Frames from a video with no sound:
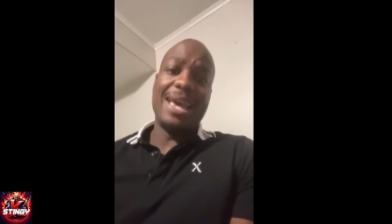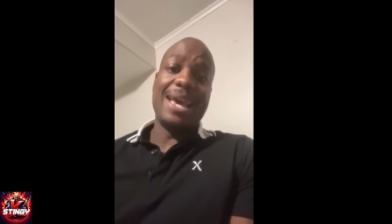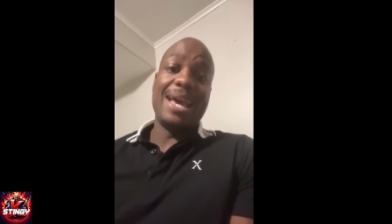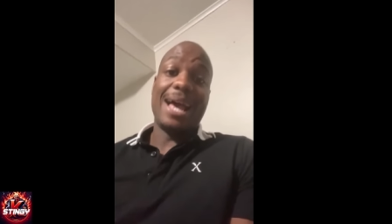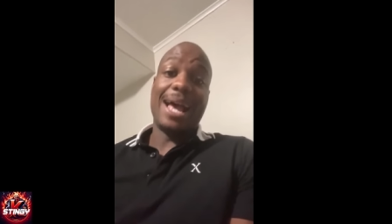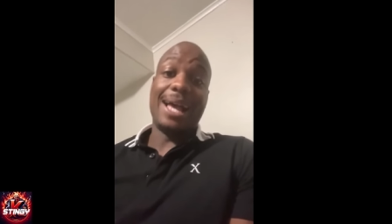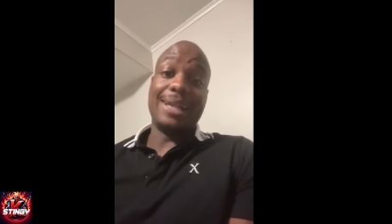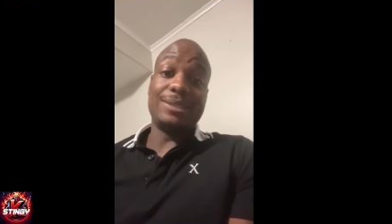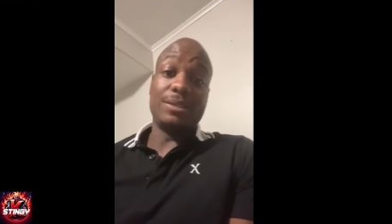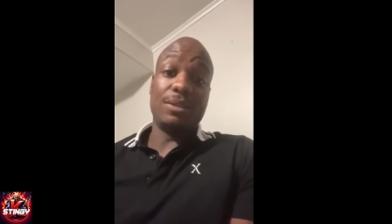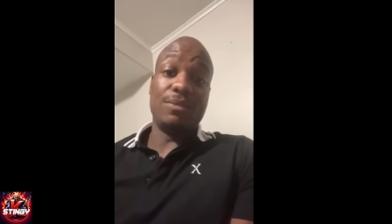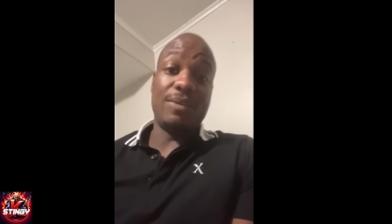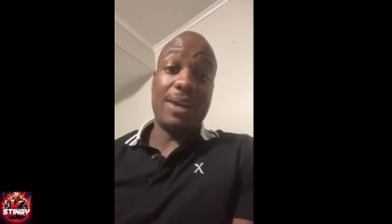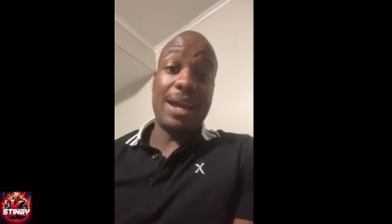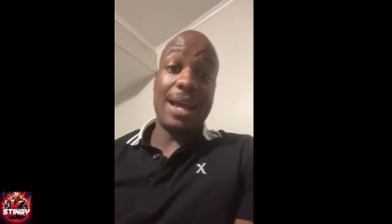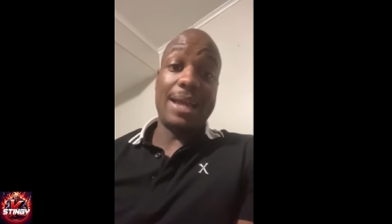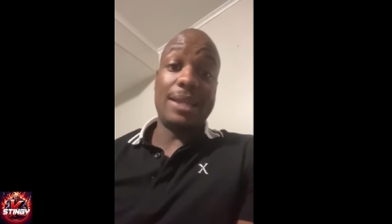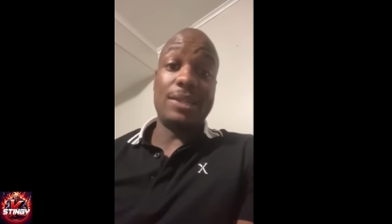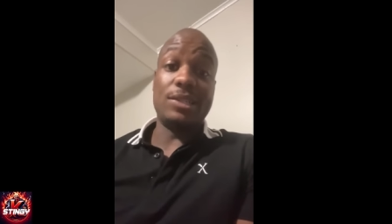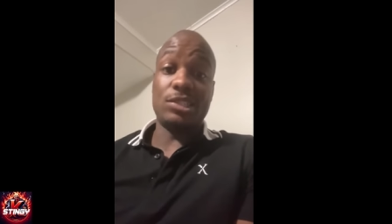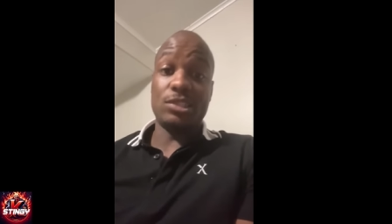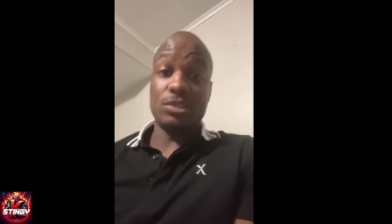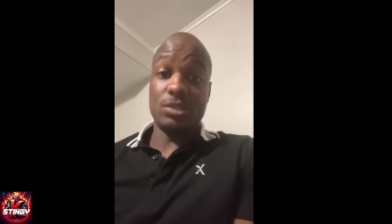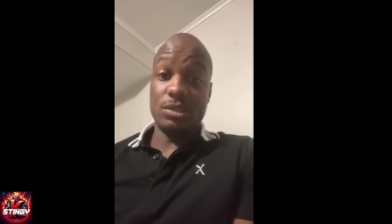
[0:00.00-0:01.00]
I survived
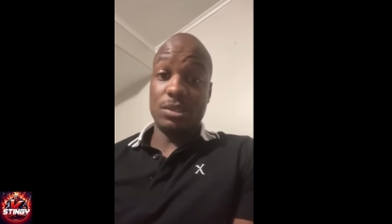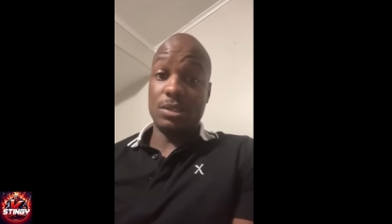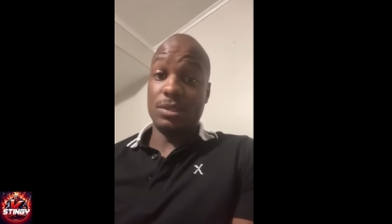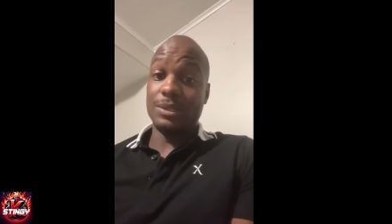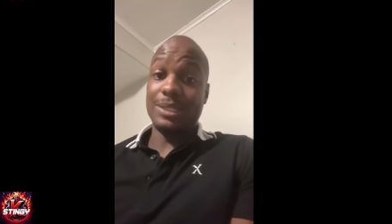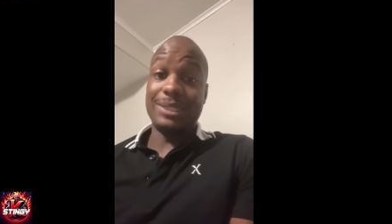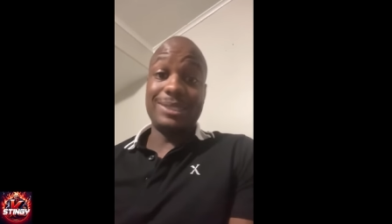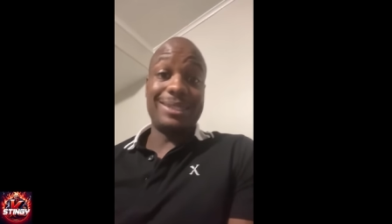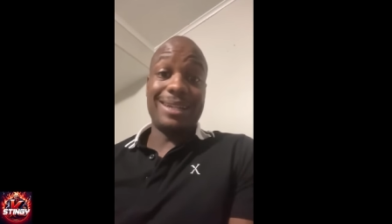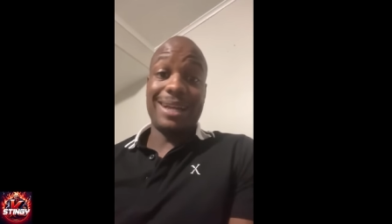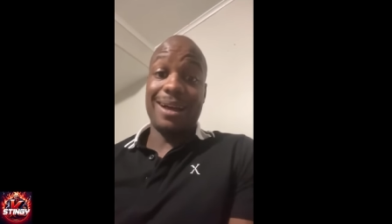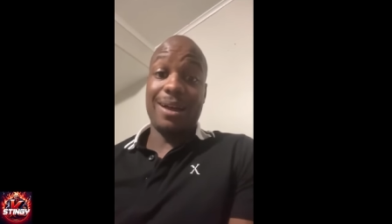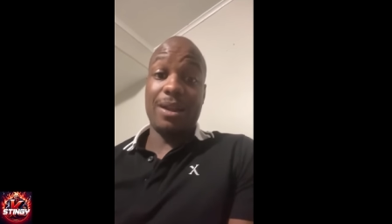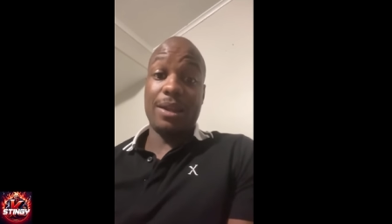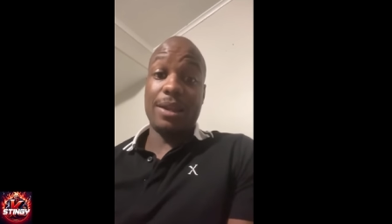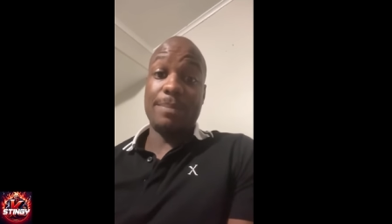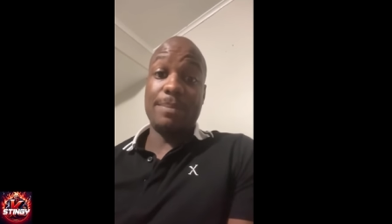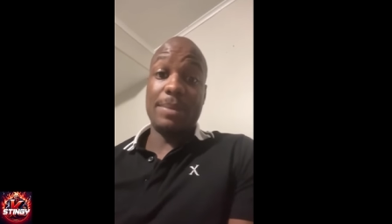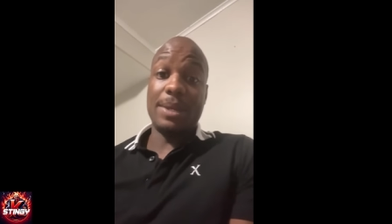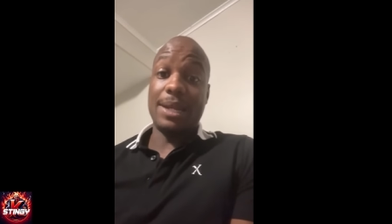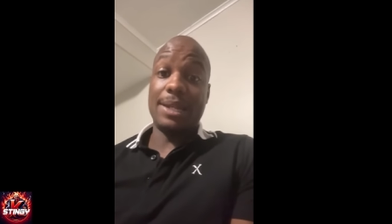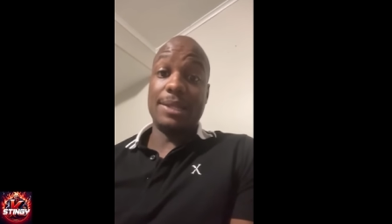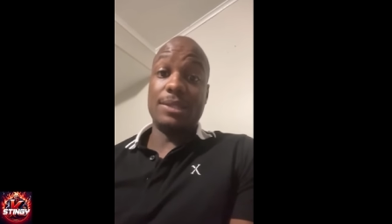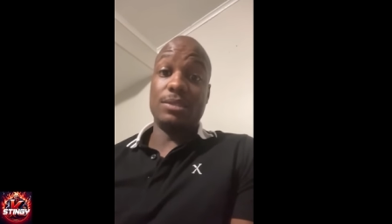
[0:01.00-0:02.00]
the storm. That's all that
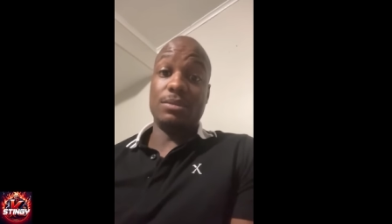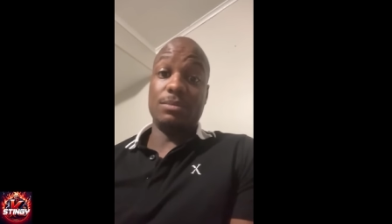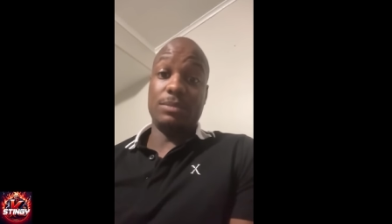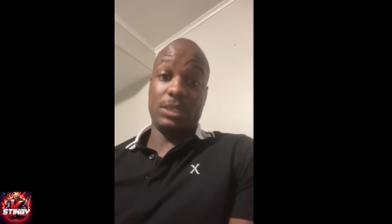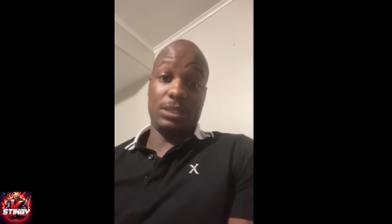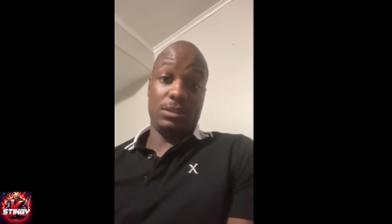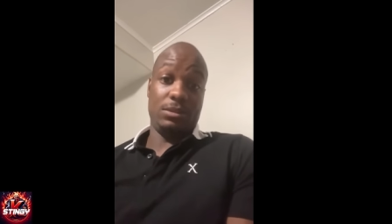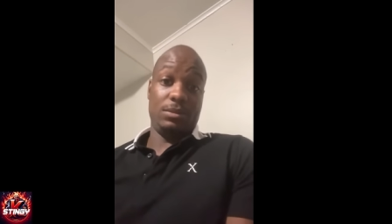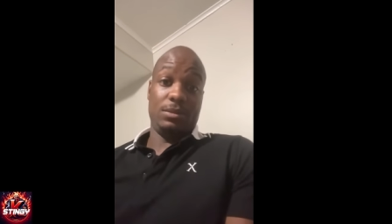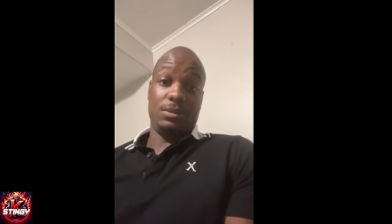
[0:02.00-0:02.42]
mattered to me.